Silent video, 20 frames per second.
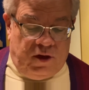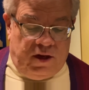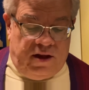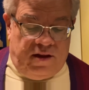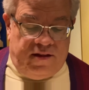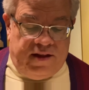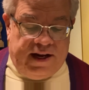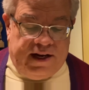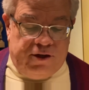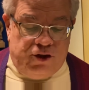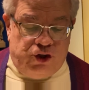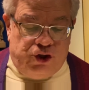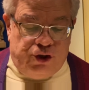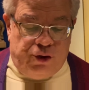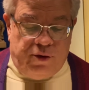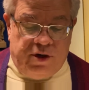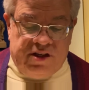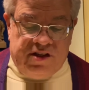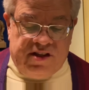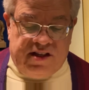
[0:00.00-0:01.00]
Then
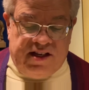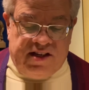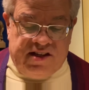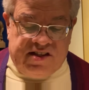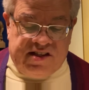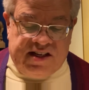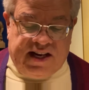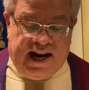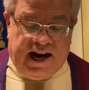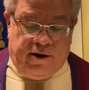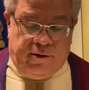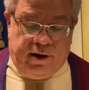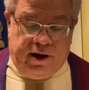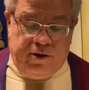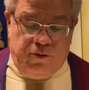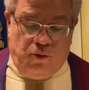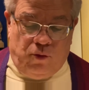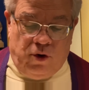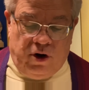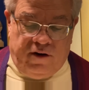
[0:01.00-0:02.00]
Judas the Iscariot,
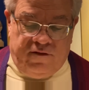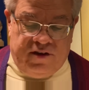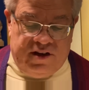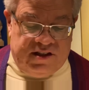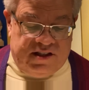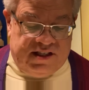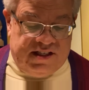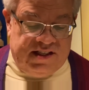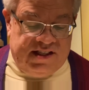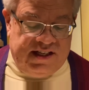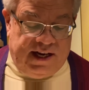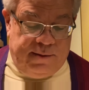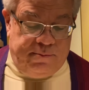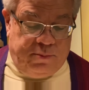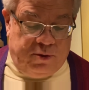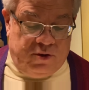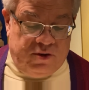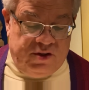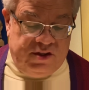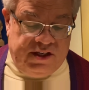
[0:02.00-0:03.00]
one of his
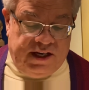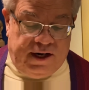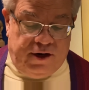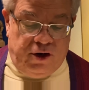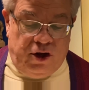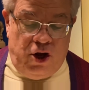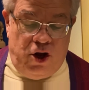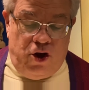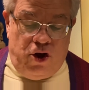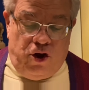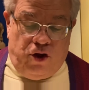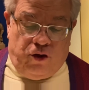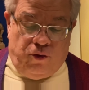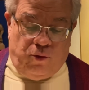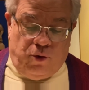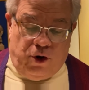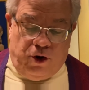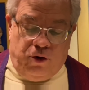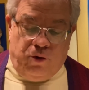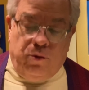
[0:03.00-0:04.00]
disciples and the
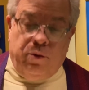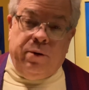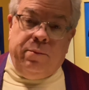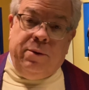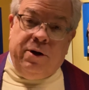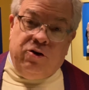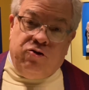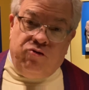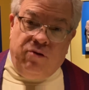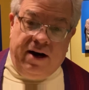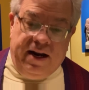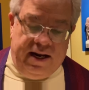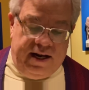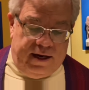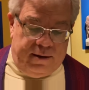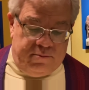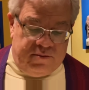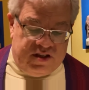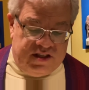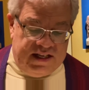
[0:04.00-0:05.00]
one who would betray
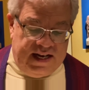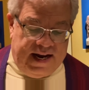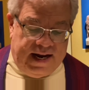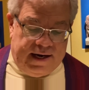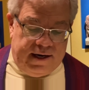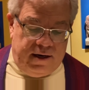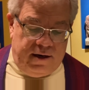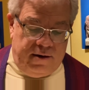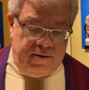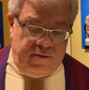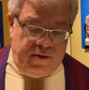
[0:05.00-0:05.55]
him, said,